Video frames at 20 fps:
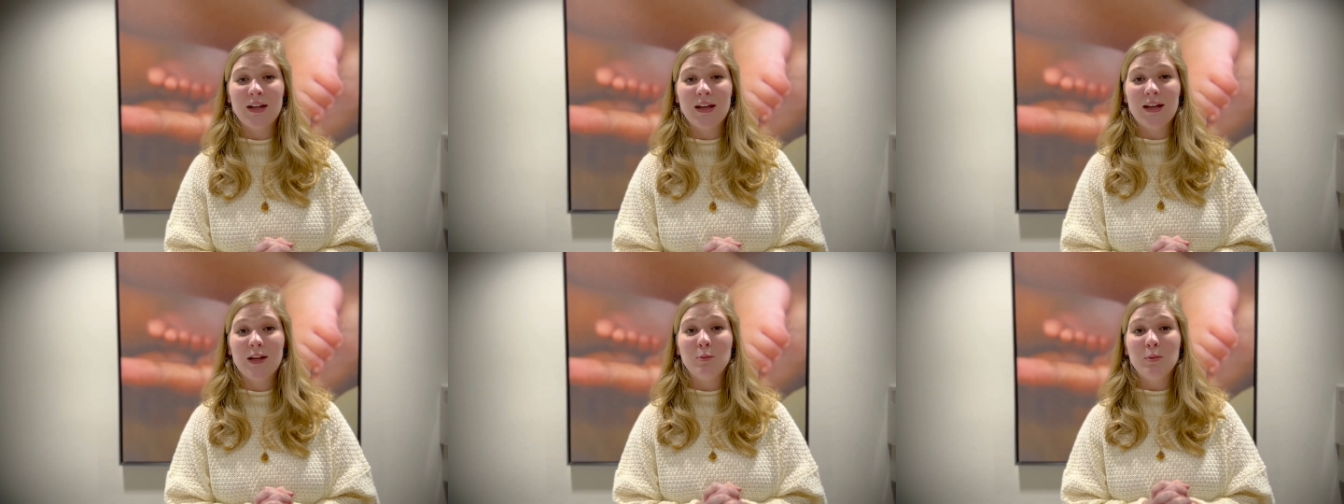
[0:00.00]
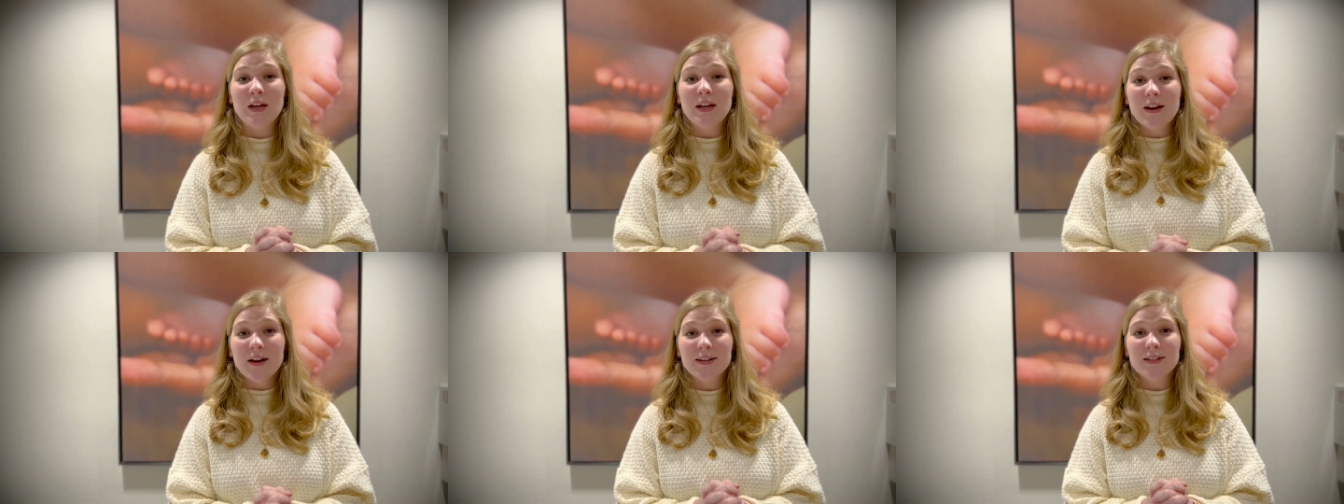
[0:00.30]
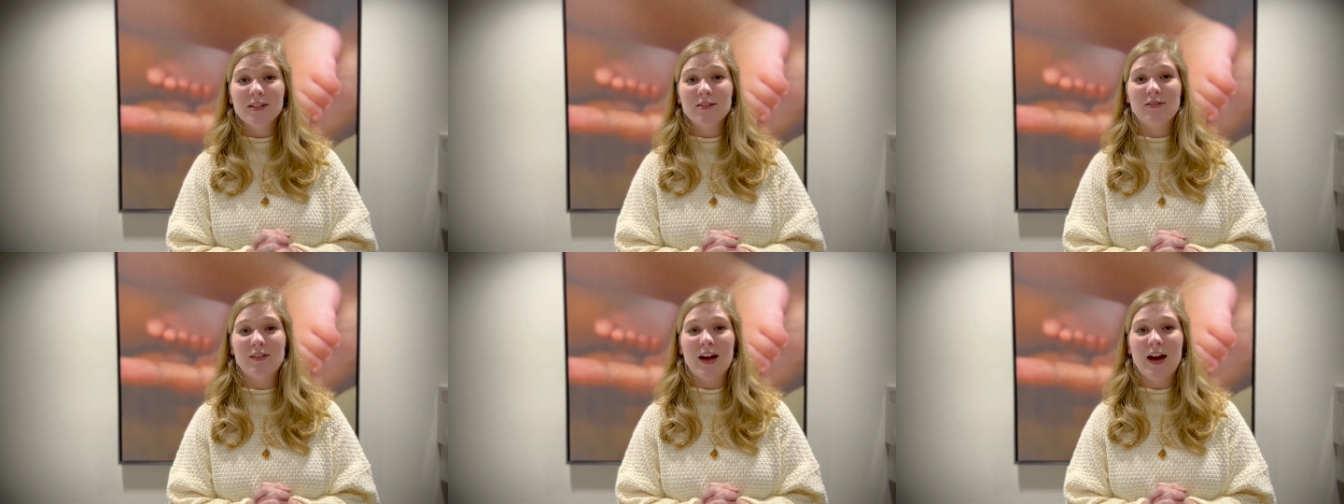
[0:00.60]
And
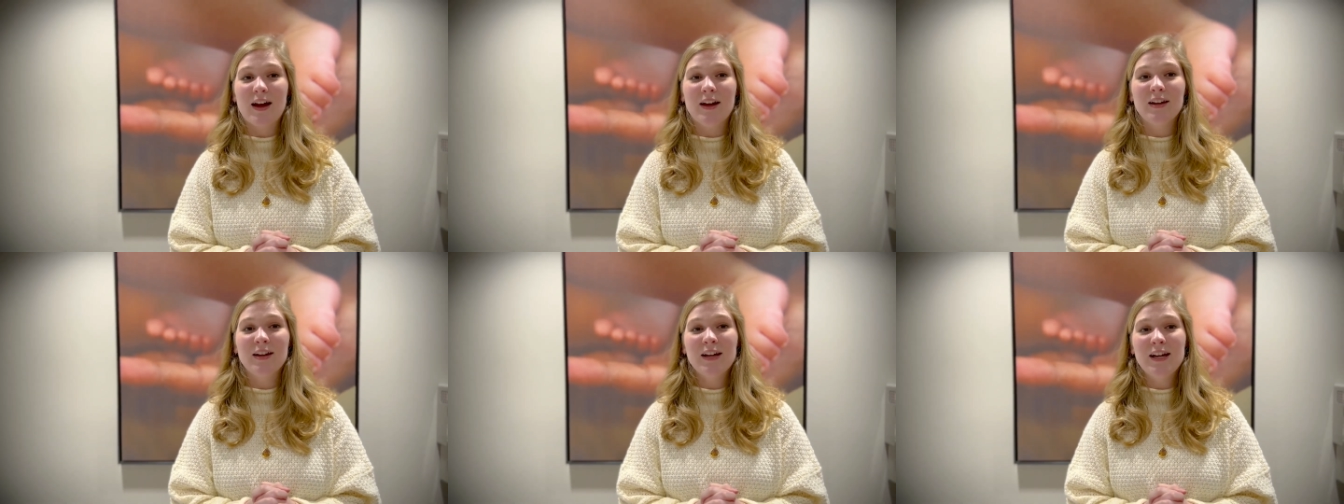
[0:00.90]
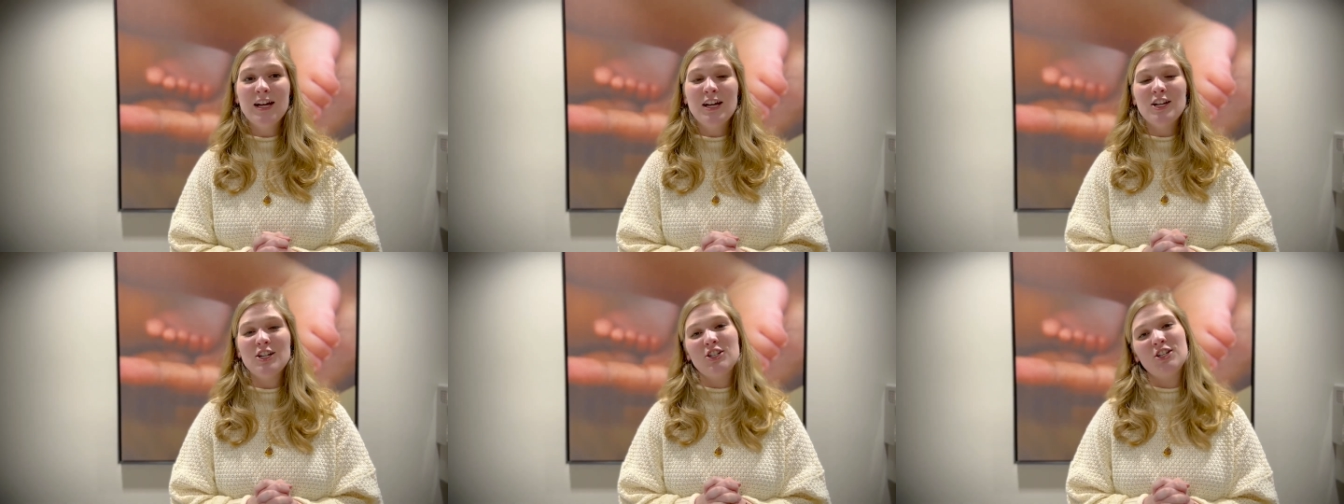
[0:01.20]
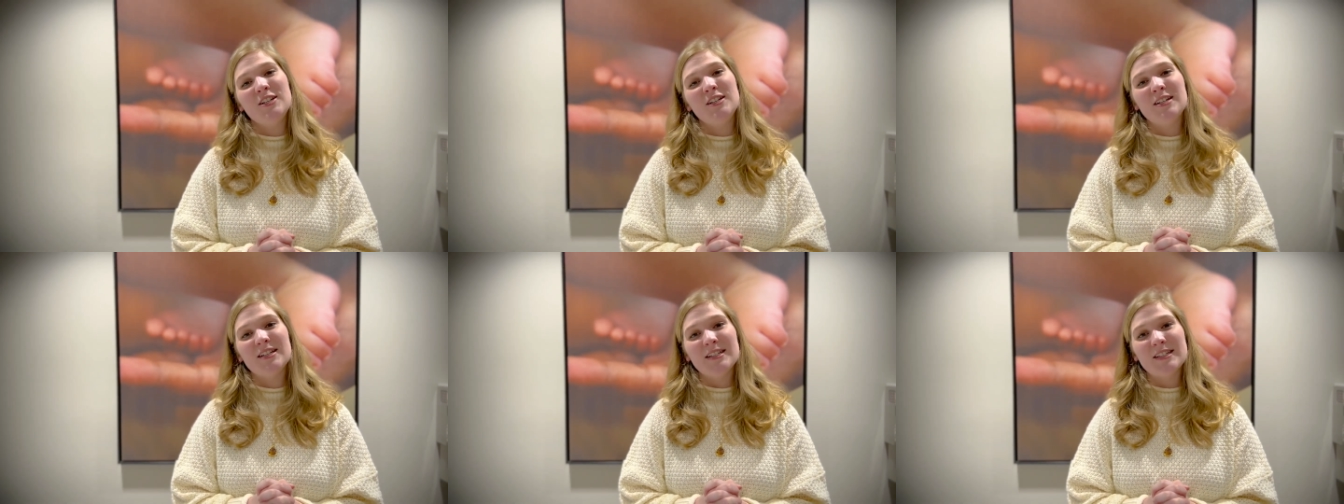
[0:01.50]
because of that,
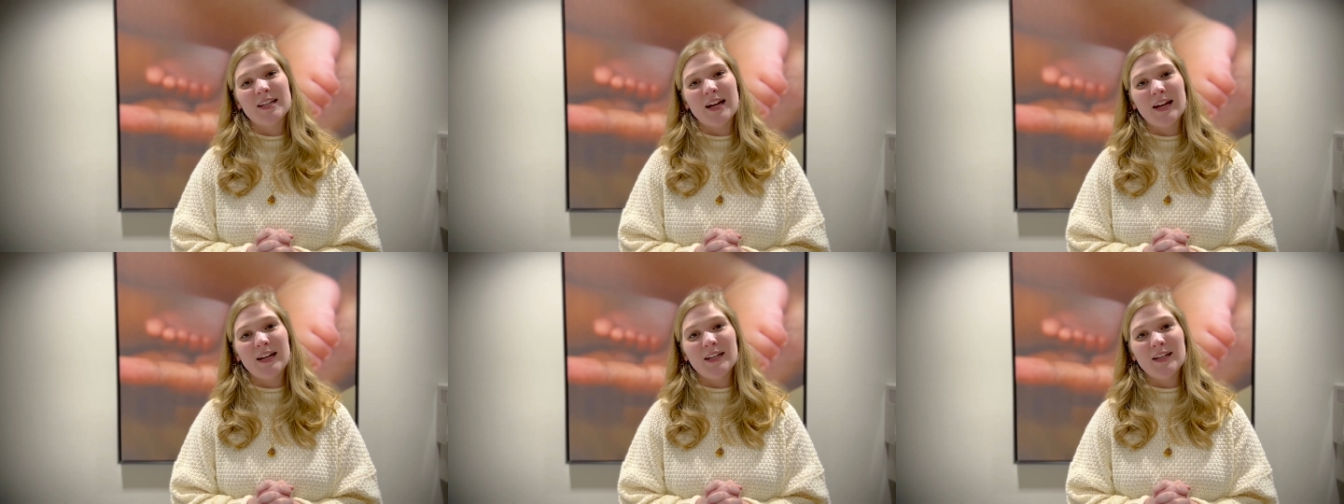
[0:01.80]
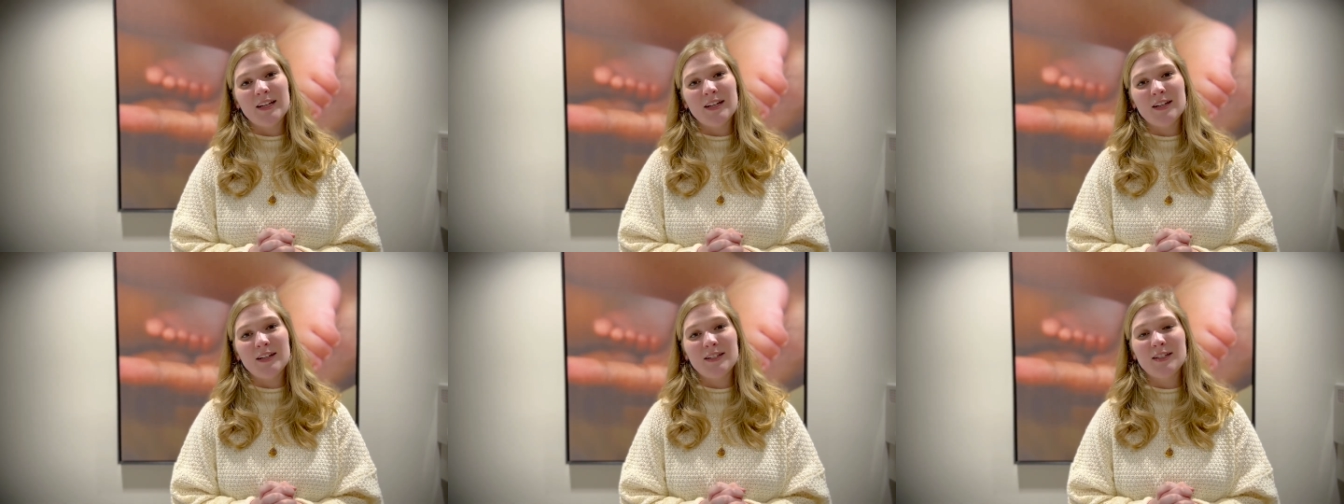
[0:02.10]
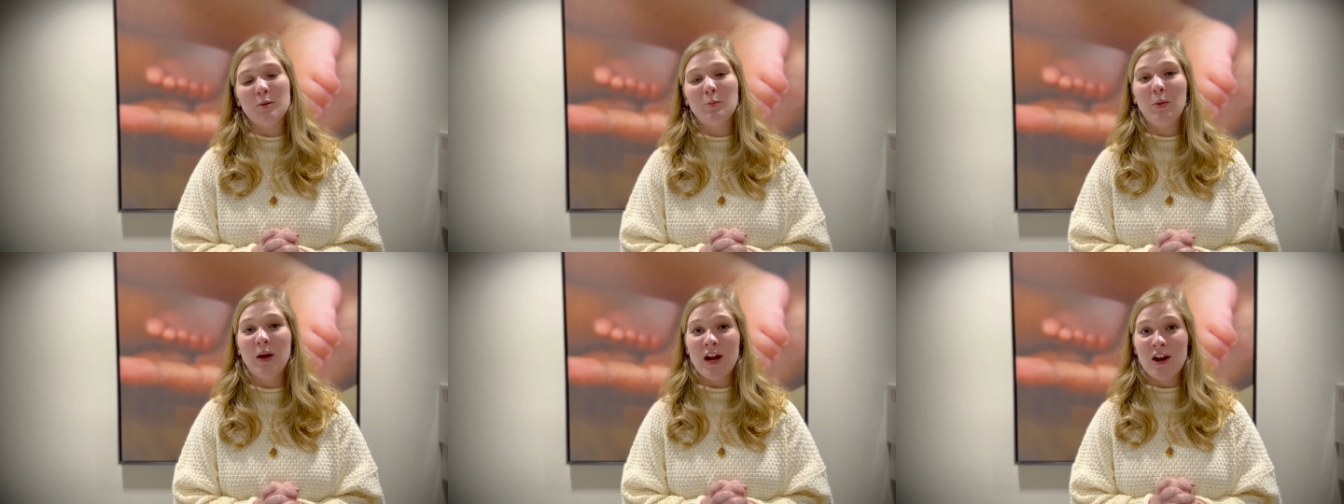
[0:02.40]
she decided
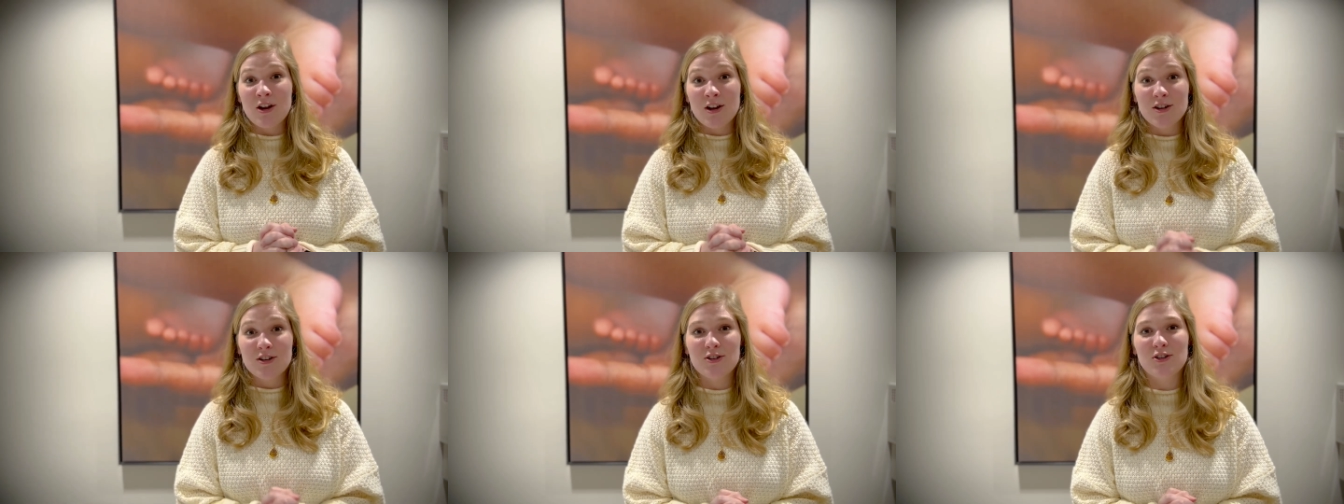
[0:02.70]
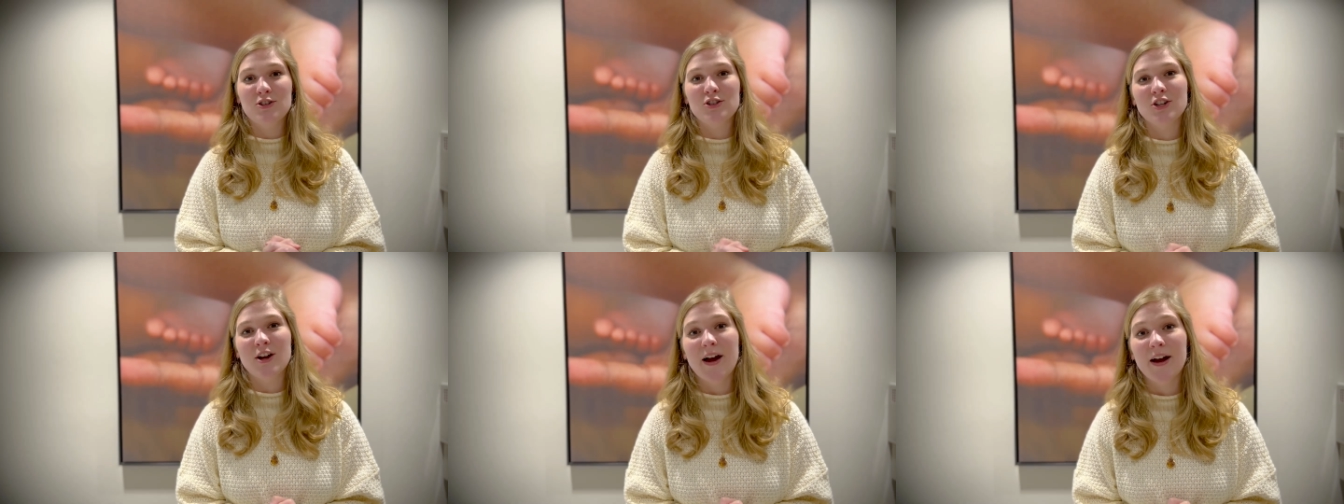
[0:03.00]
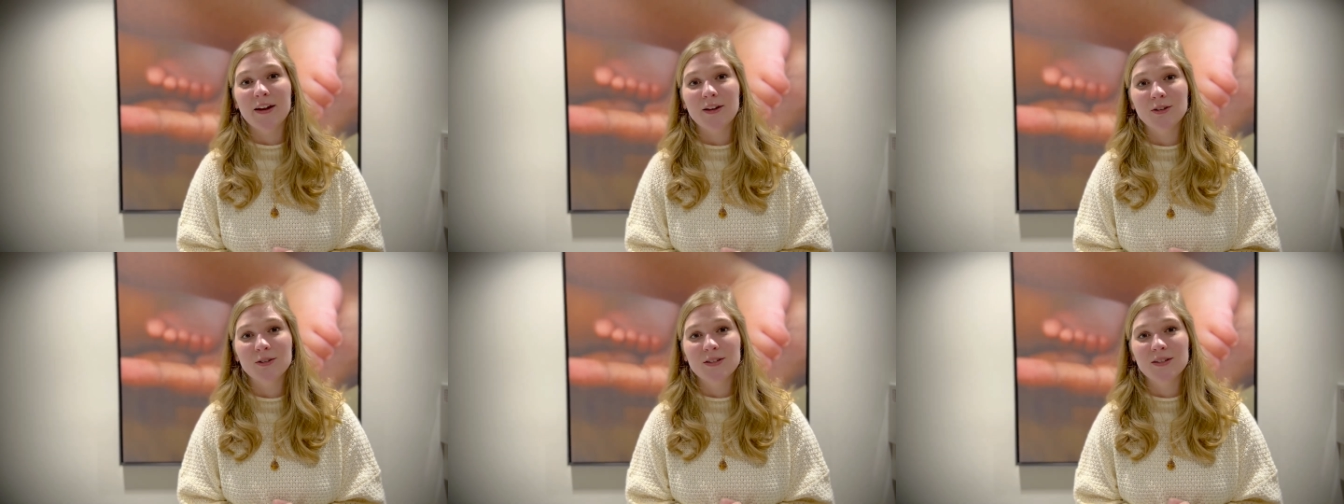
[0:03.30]
to parent her
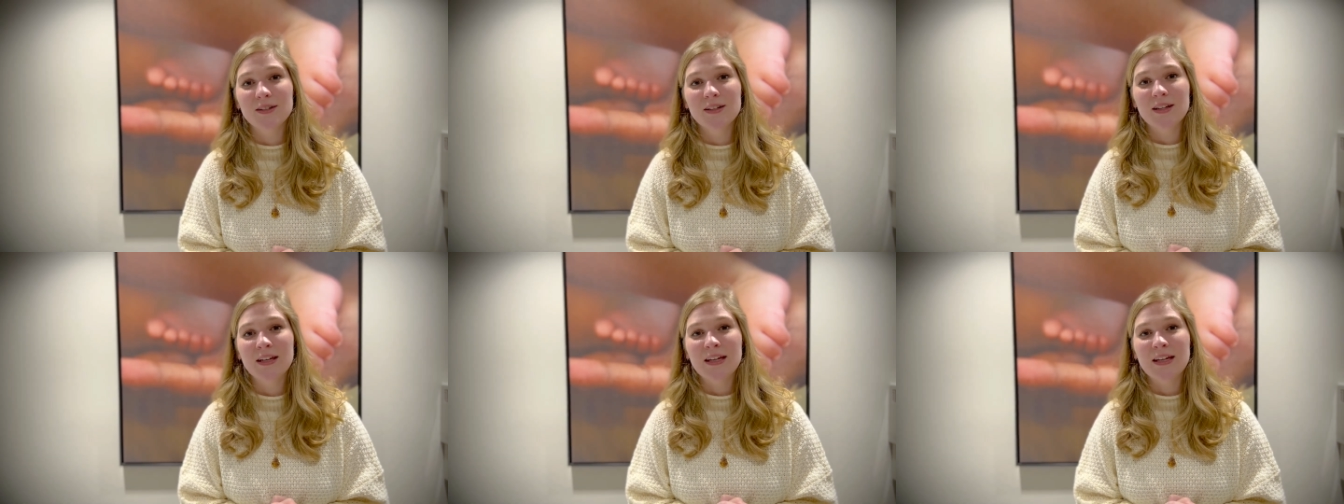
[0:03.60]
child.